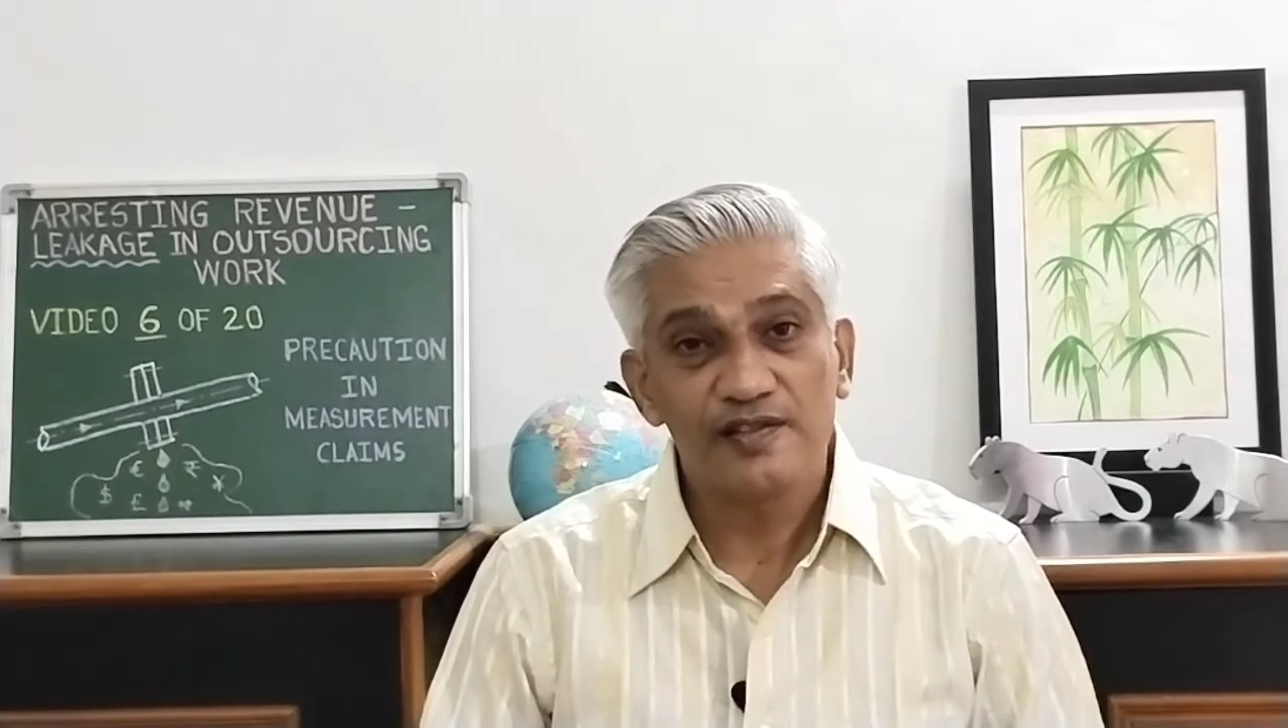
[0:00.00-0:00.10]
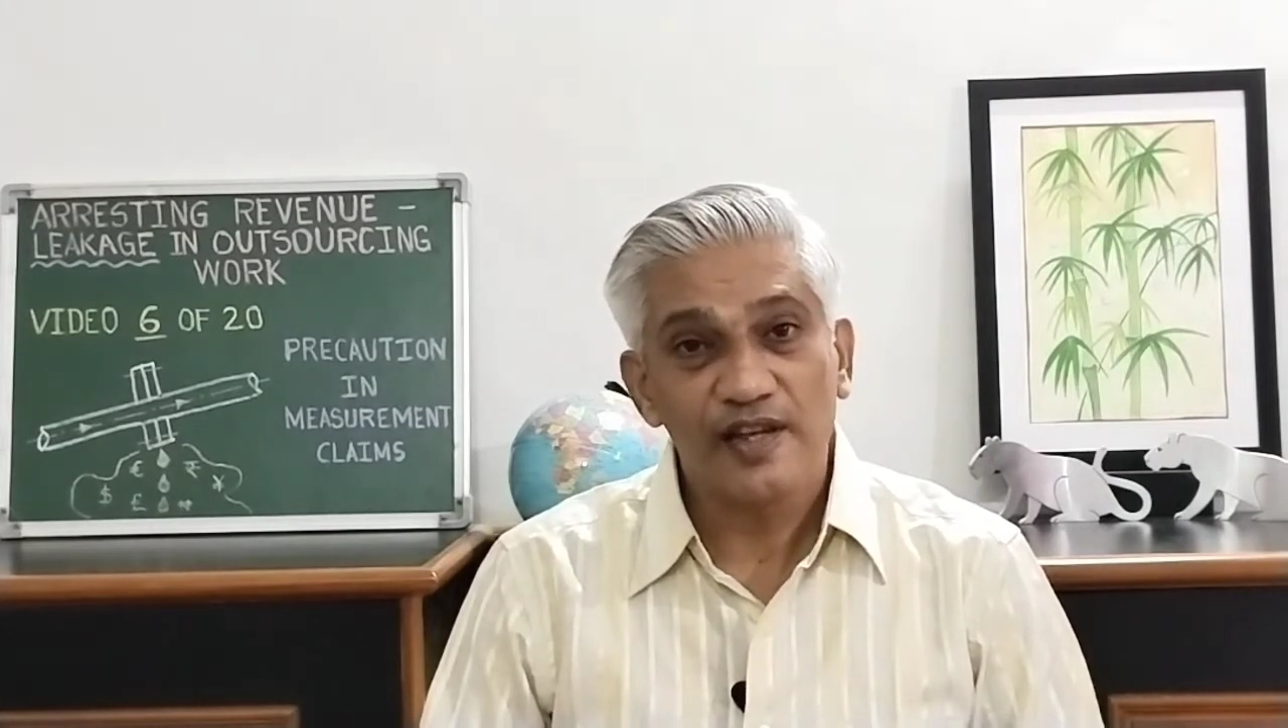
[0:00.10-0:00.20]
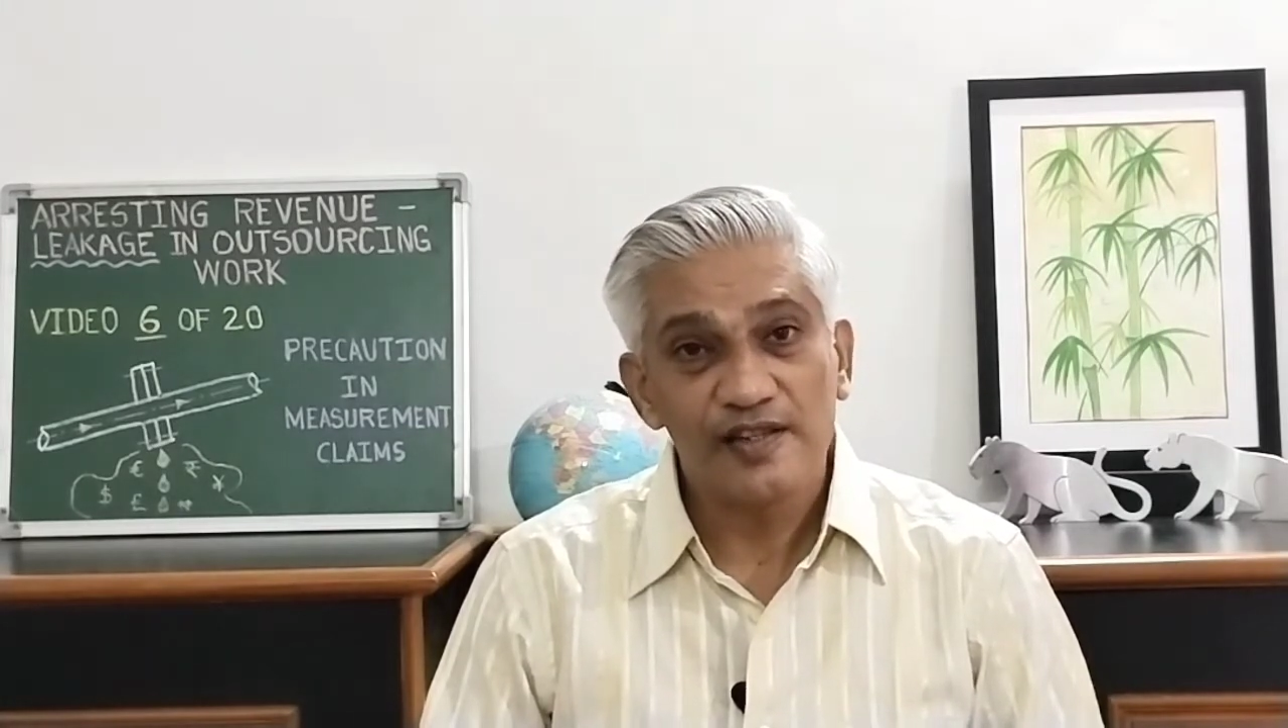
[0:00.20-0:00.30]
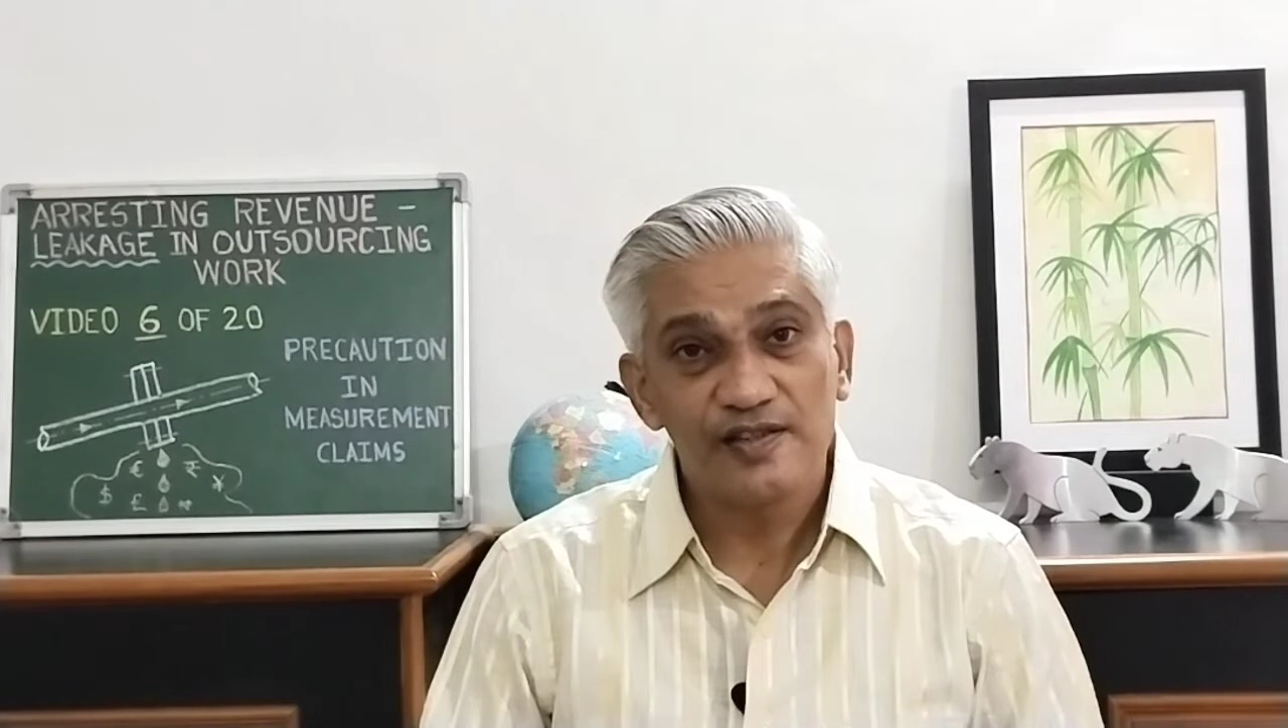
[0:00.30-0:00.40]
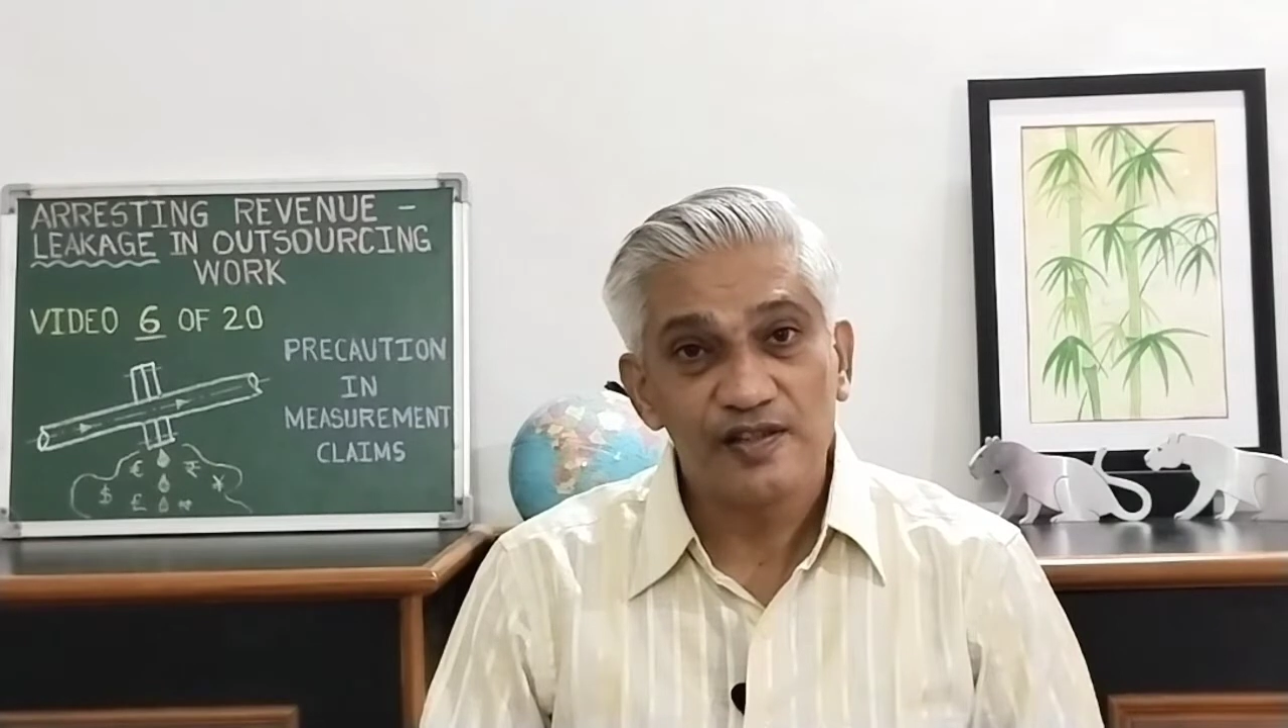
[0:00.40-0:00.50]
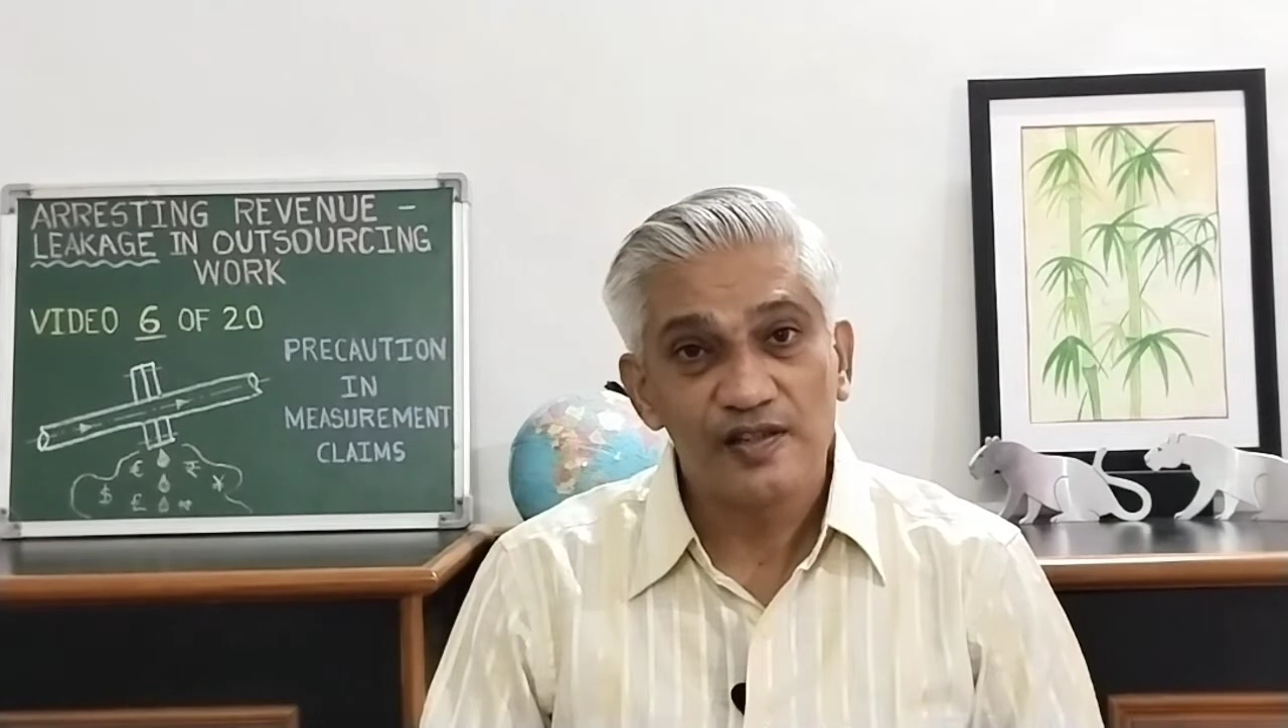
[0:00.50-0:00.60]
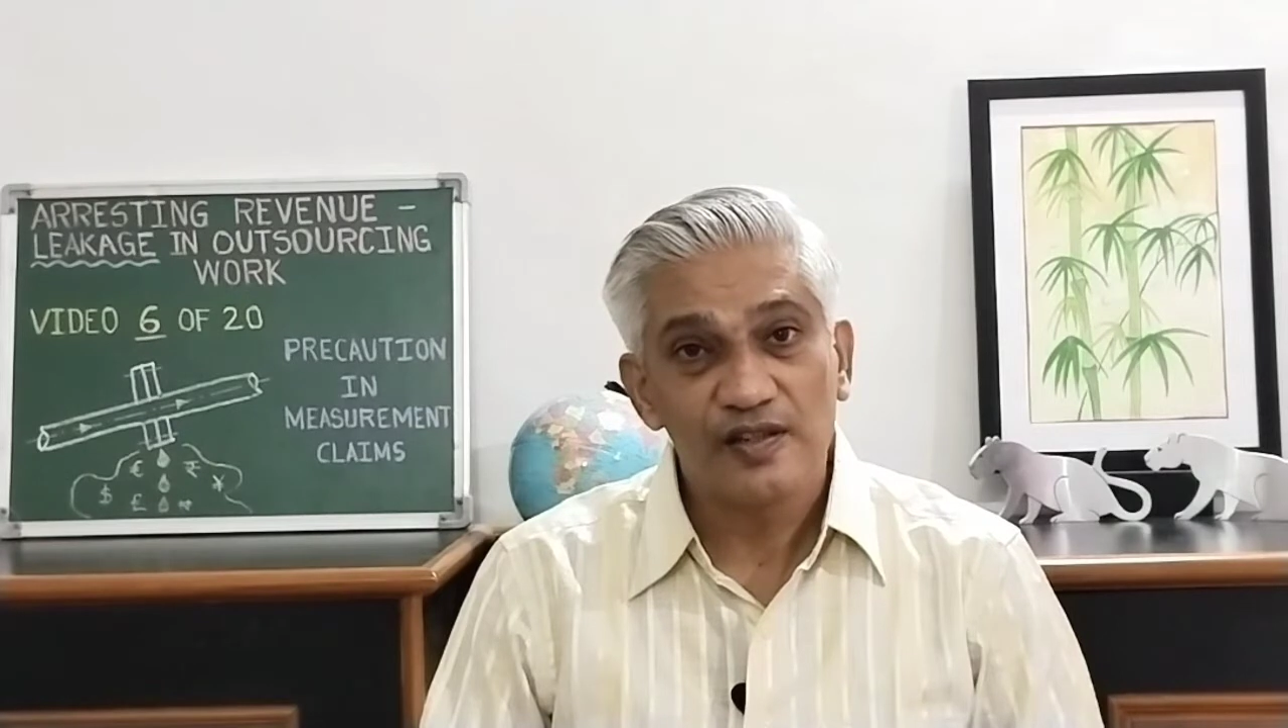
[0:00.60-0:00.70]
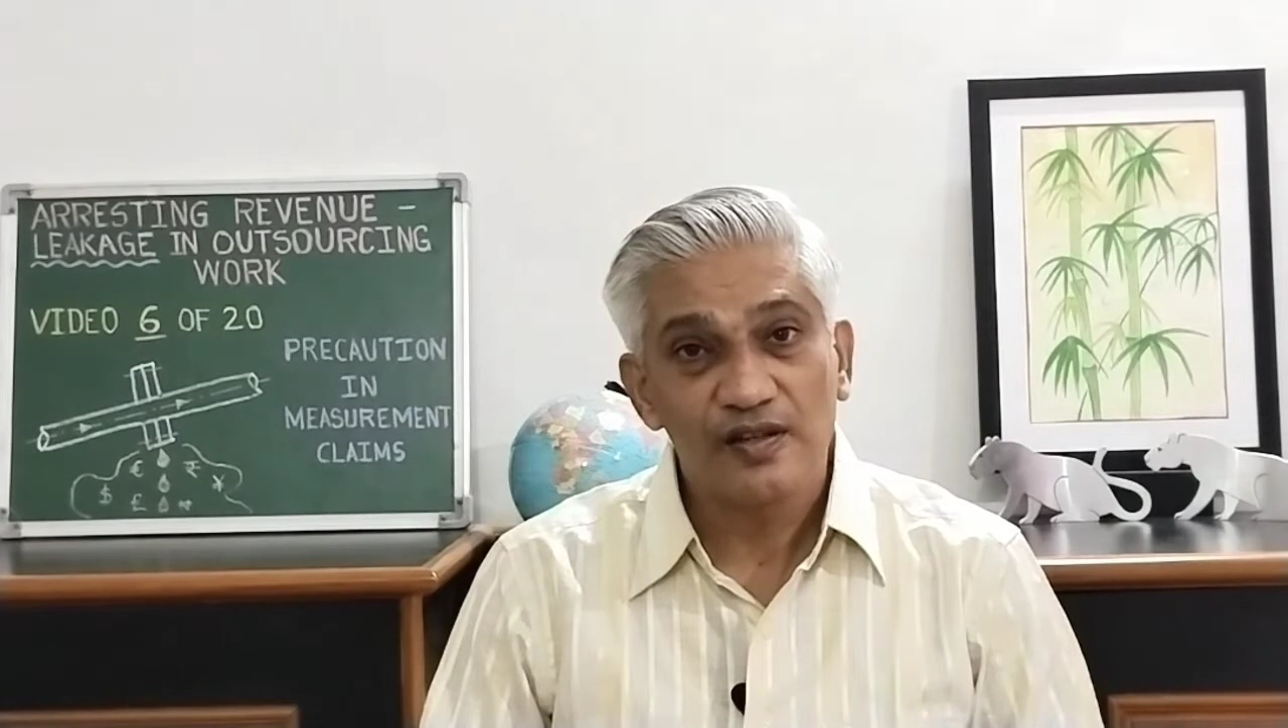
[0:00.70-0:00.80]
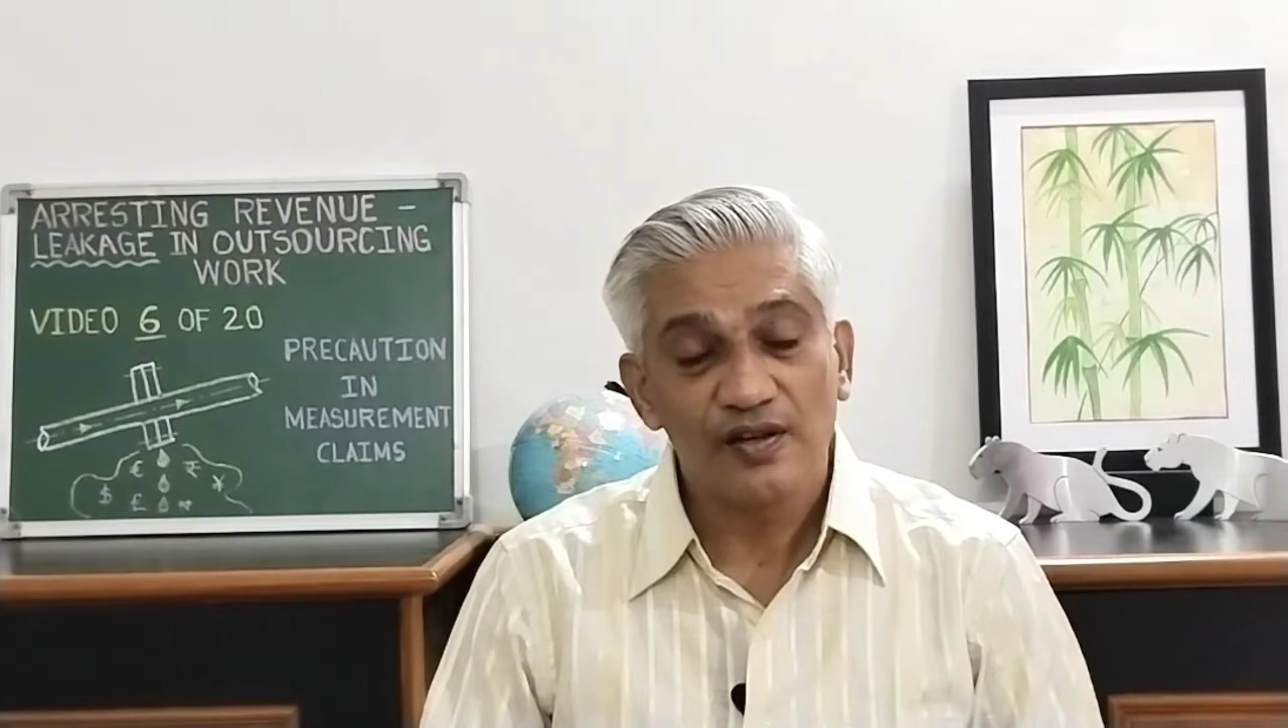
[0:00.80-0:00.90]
size